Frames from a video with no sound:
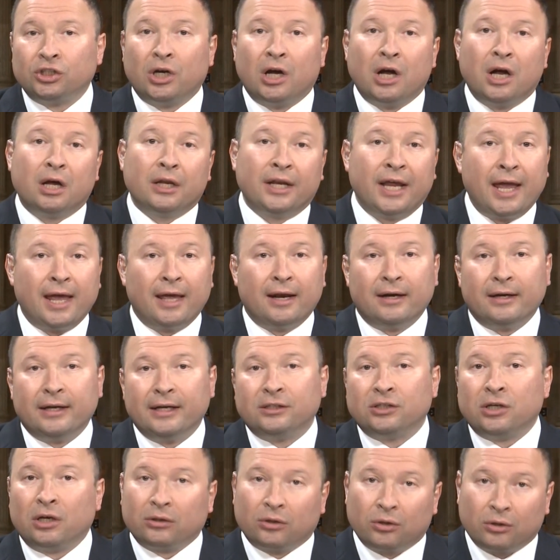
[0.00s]
Sean
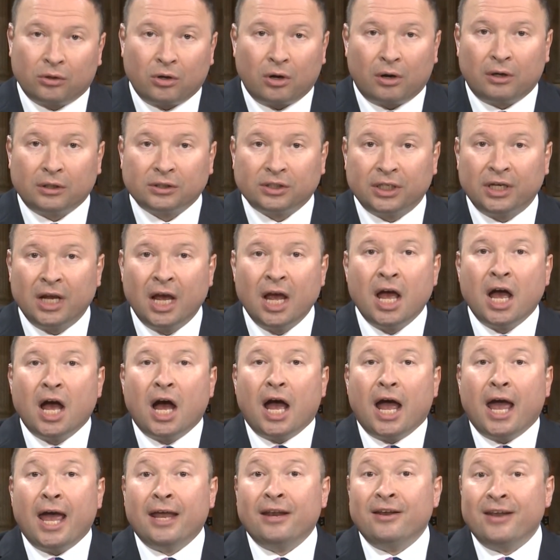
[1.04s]
Hannity, Tucker Carlson,
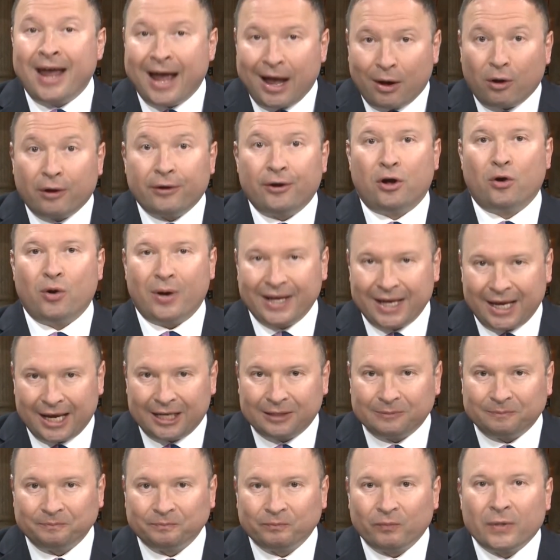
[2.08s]
and now on
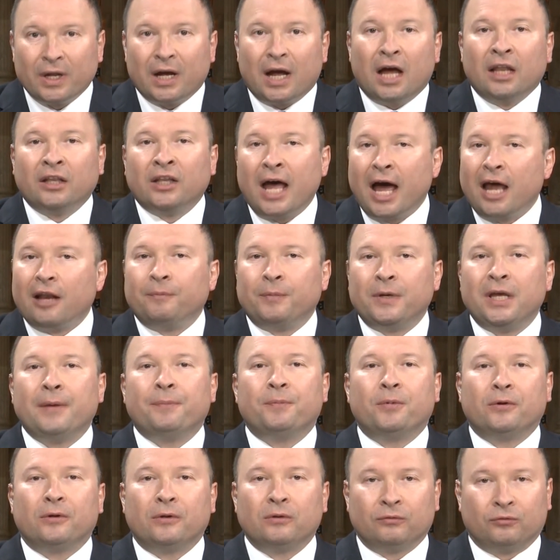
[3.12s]
OAN, a lot of
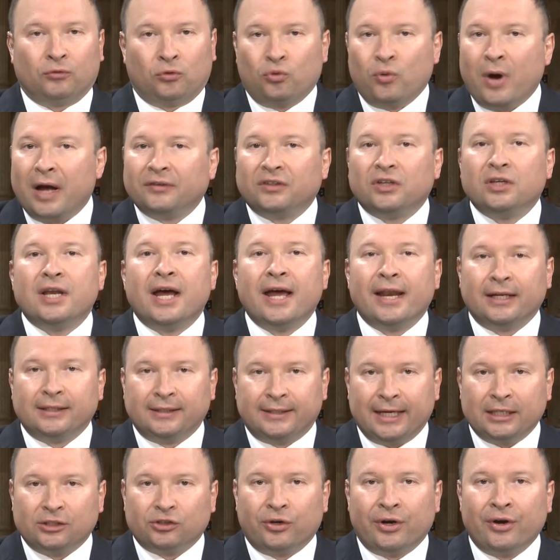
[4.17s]
people throughout the United
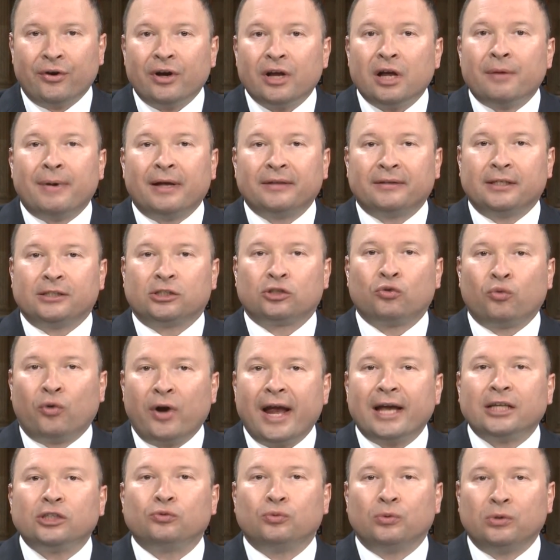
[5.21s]
States are hearing about this
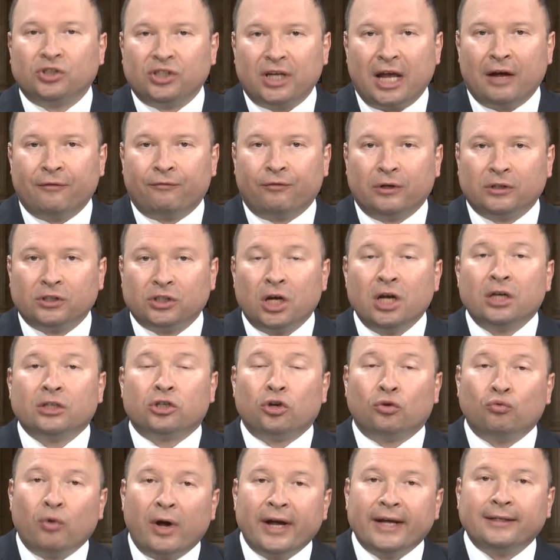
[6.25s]
grassroots efforts
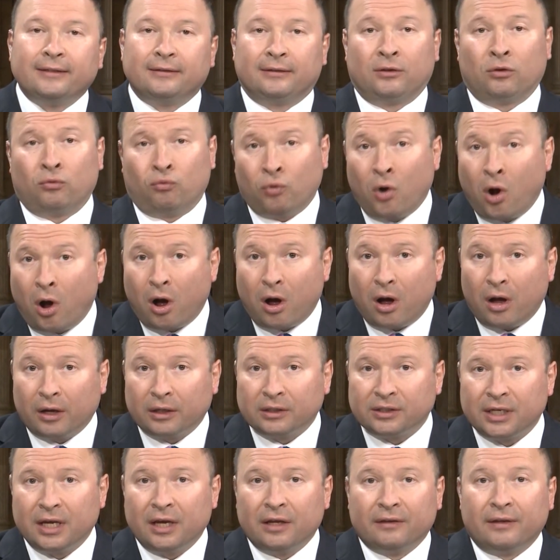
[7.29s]
to right the
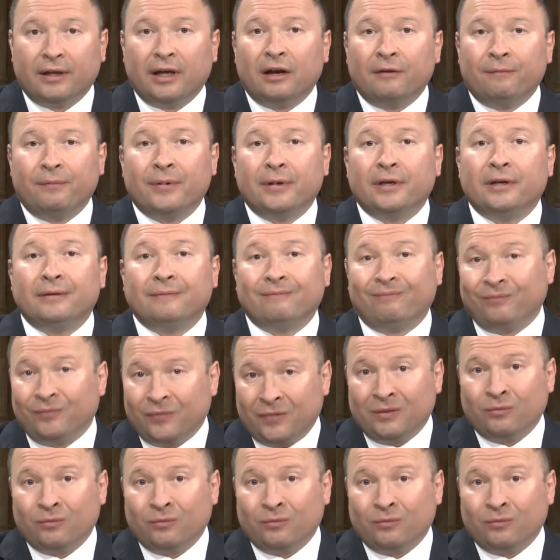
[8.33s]
wrongs that have been